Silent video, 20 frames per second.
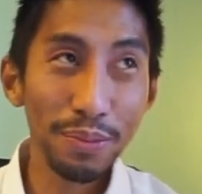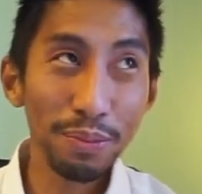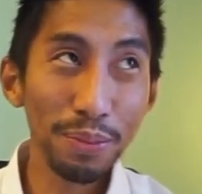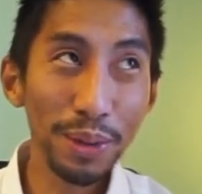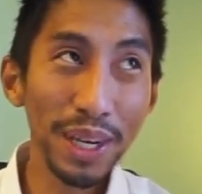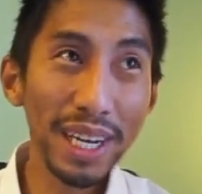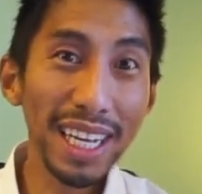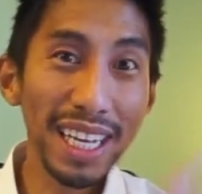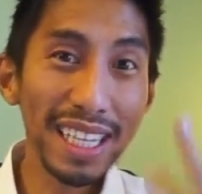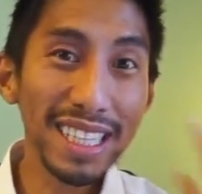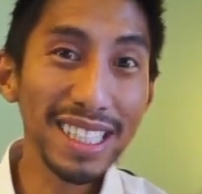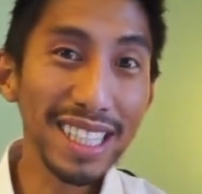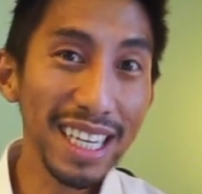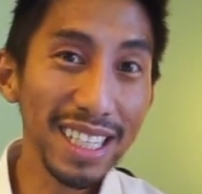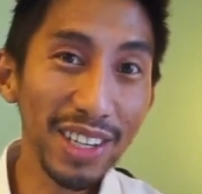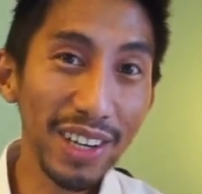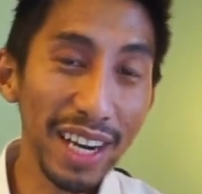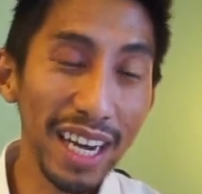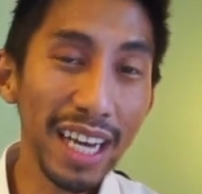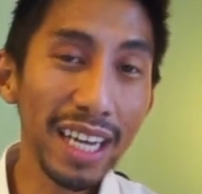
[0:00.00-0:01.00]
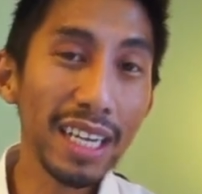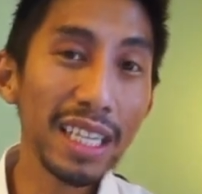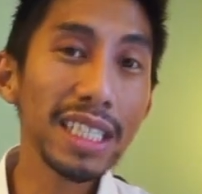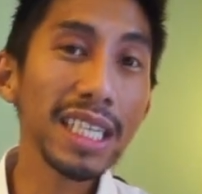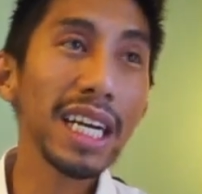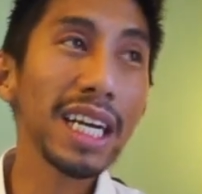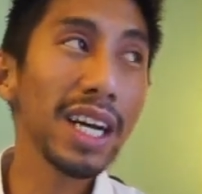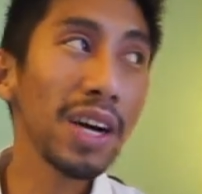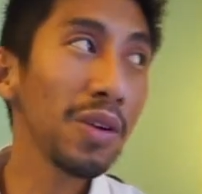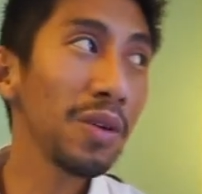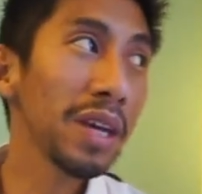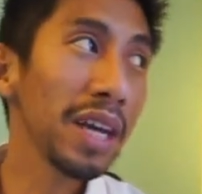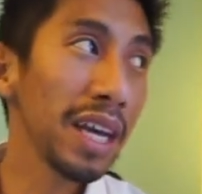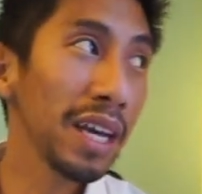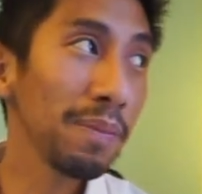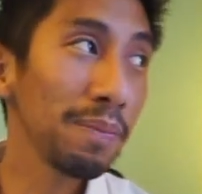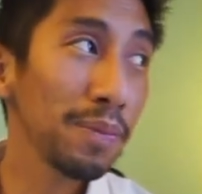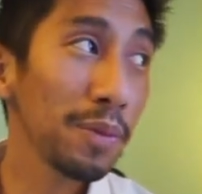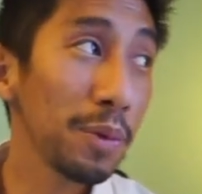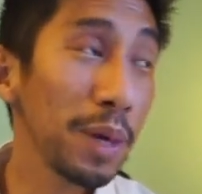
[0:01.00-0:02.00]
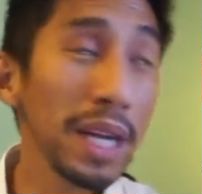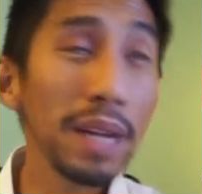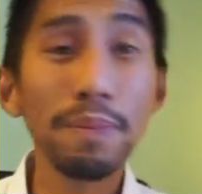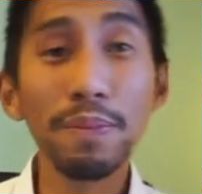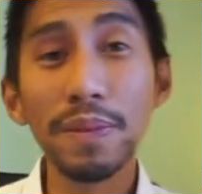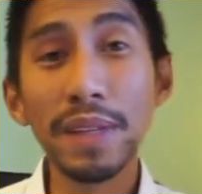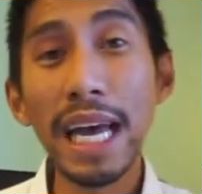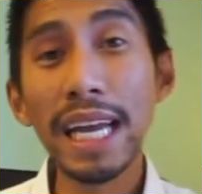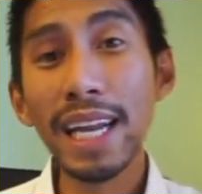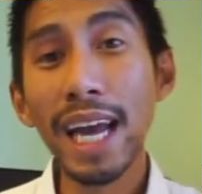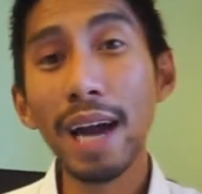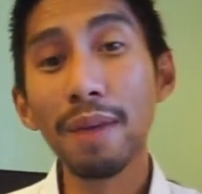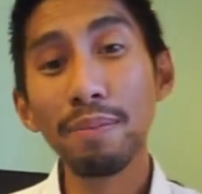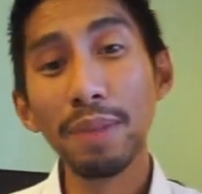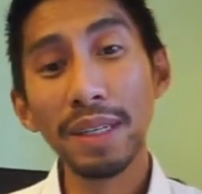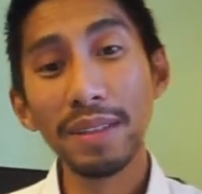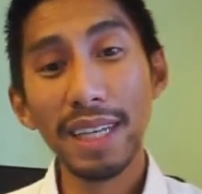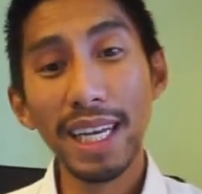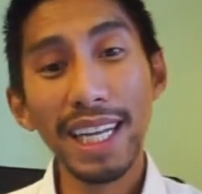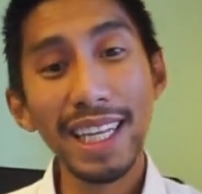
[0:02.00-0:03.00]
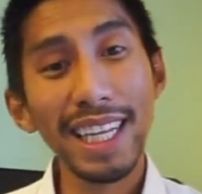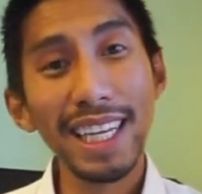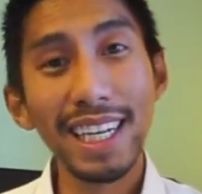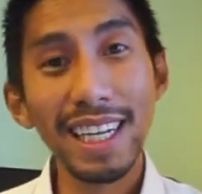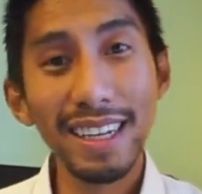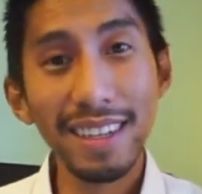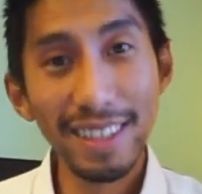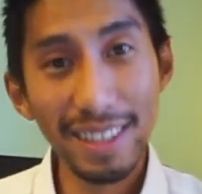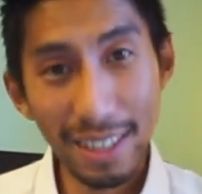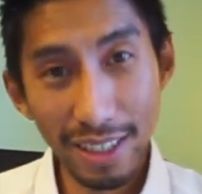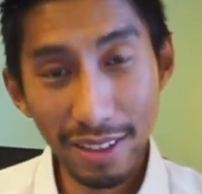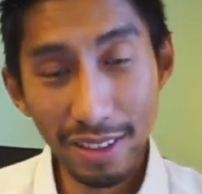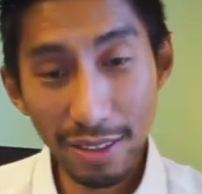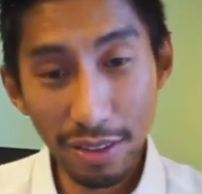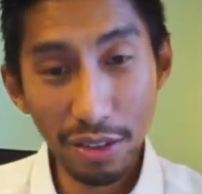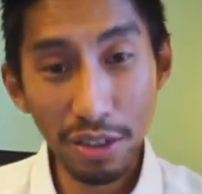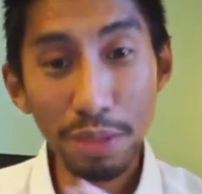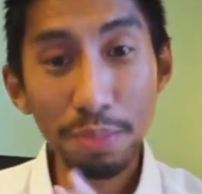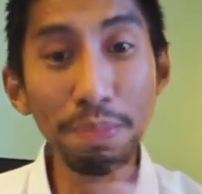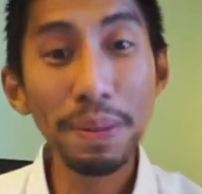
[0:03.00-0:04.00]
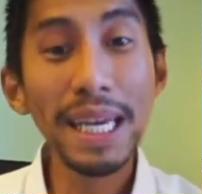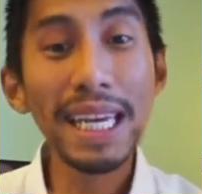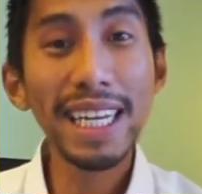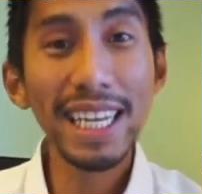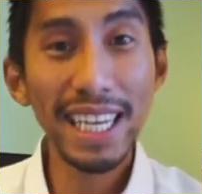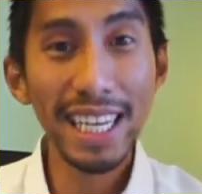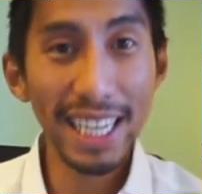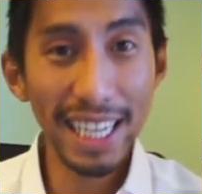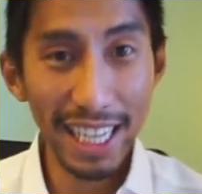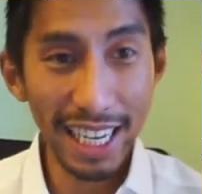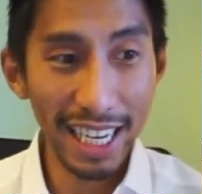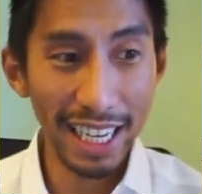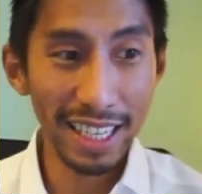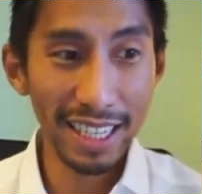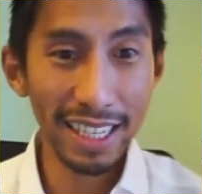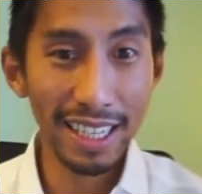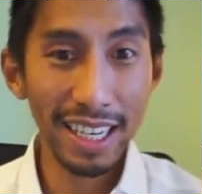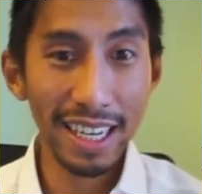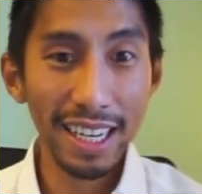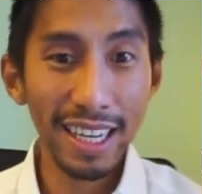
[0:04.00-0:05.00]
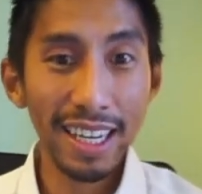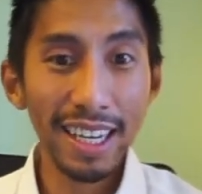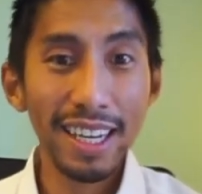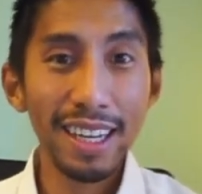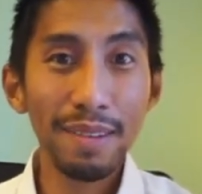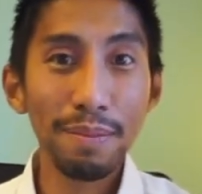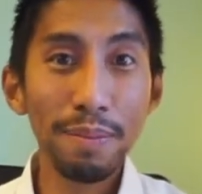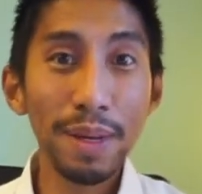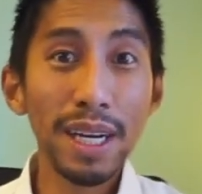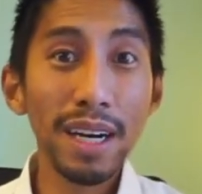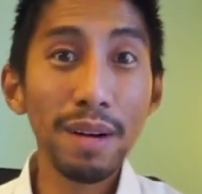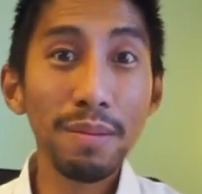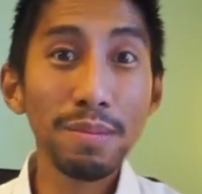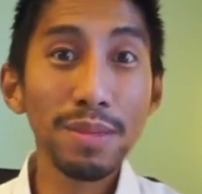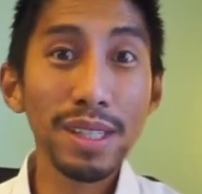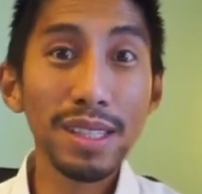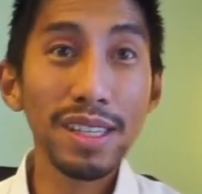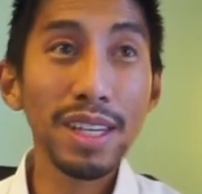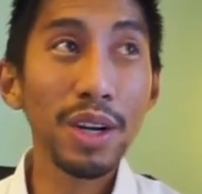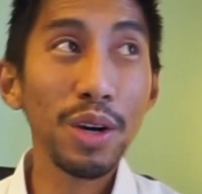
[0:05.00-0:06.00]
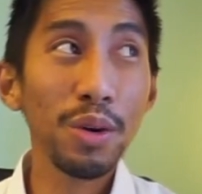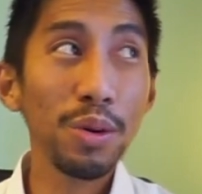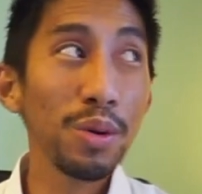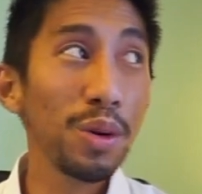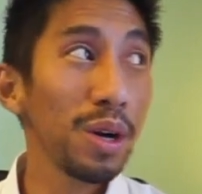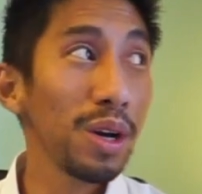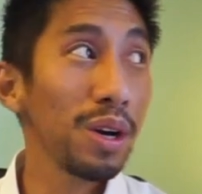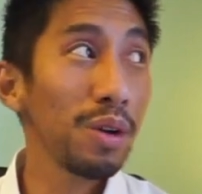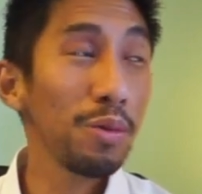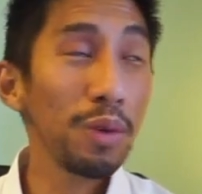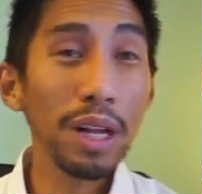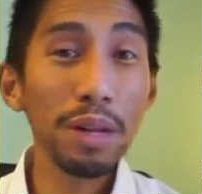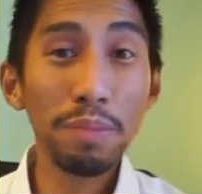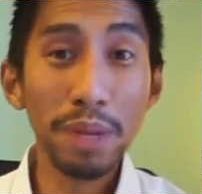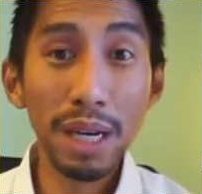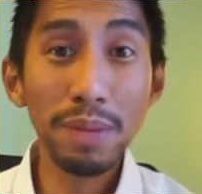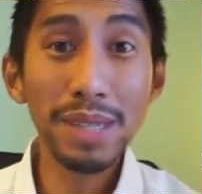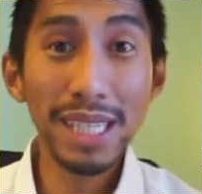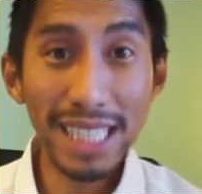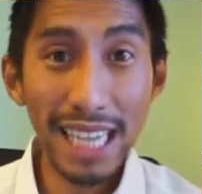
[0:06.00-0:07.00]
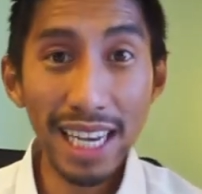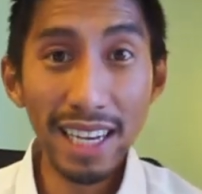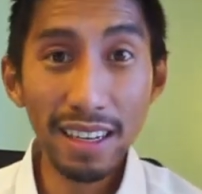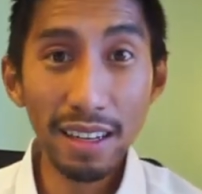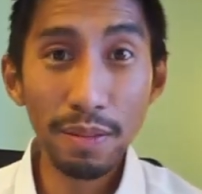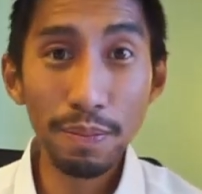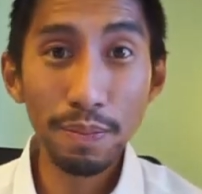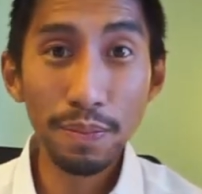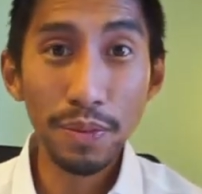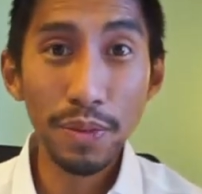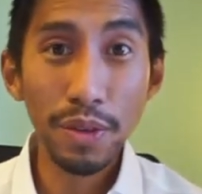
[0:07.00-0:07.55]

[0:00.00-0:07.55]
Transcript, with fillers: Putting it inside your head is like, okay, well, that happened. And then repeating it again becomes, becomes a cycle.